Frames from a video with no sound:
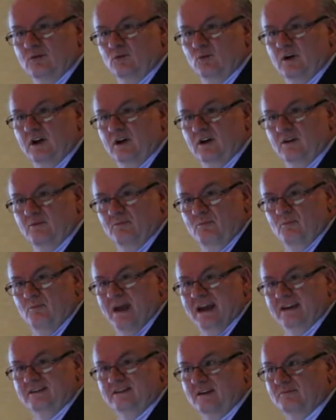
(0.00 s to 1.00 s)
will
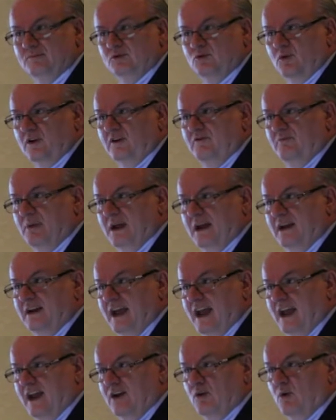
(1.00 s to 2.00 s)
make some sort of bid
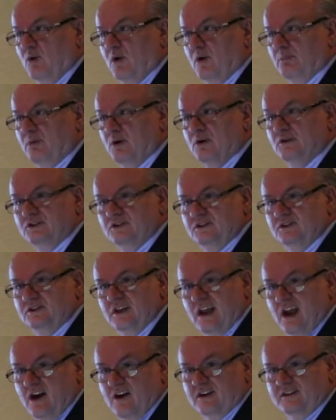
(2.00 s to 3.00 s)
and or
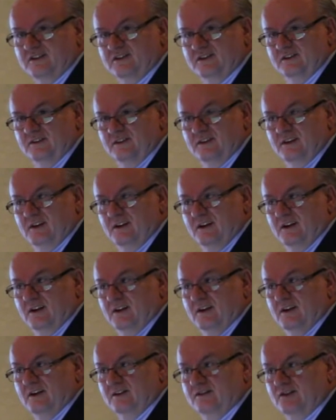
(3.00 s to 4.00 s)
purchase Ericsson.
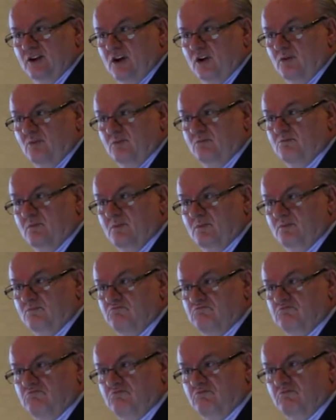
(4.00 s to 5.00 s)
So
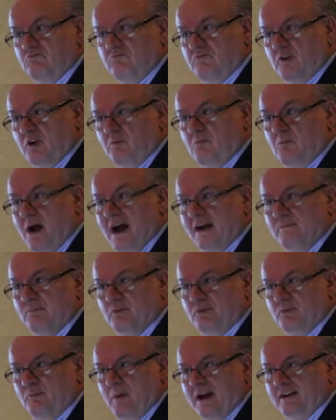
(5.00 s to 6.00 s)
from my
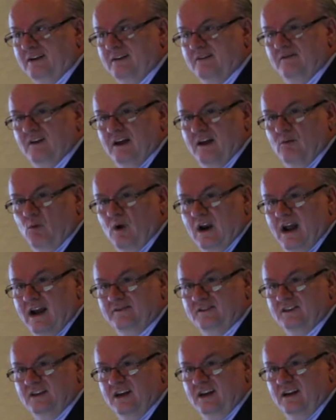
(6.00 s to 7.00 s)
perspective and what
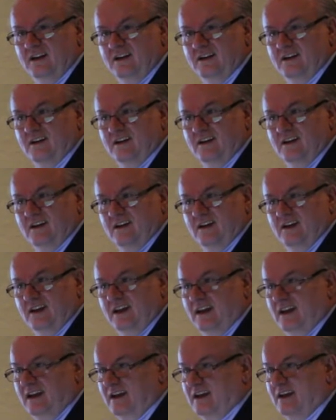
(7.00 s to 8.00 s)
I've seen,
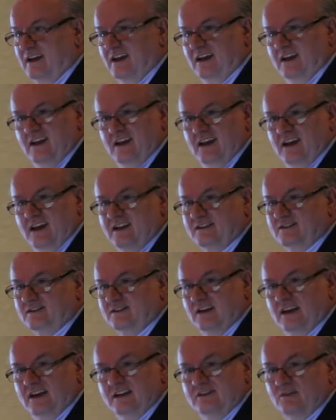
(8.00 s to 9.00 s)

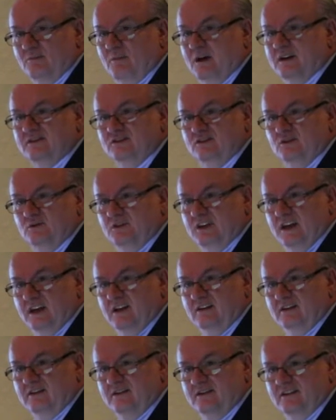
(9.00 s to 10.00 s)
it's a must-do
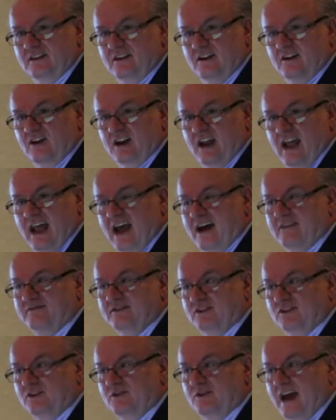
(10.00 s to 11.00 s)
deal. They're going to
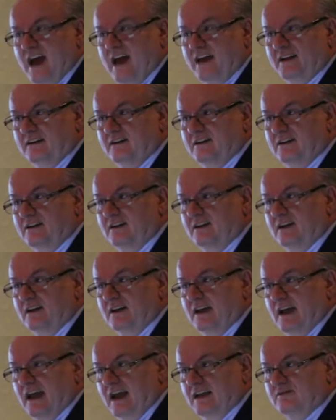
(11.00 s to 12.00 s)
have to do that
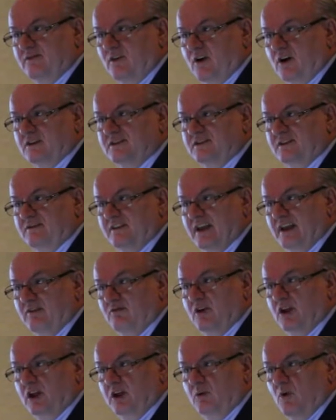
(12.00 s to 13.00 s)
as far as if they
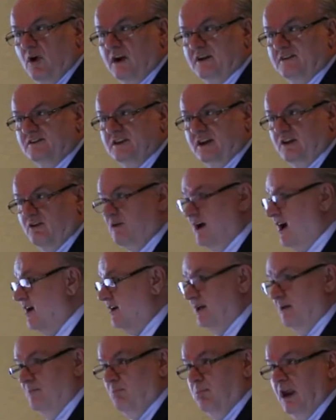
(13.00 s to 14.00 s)
really want to stick
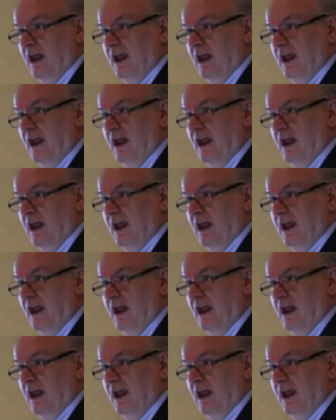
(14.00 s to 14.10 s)
around and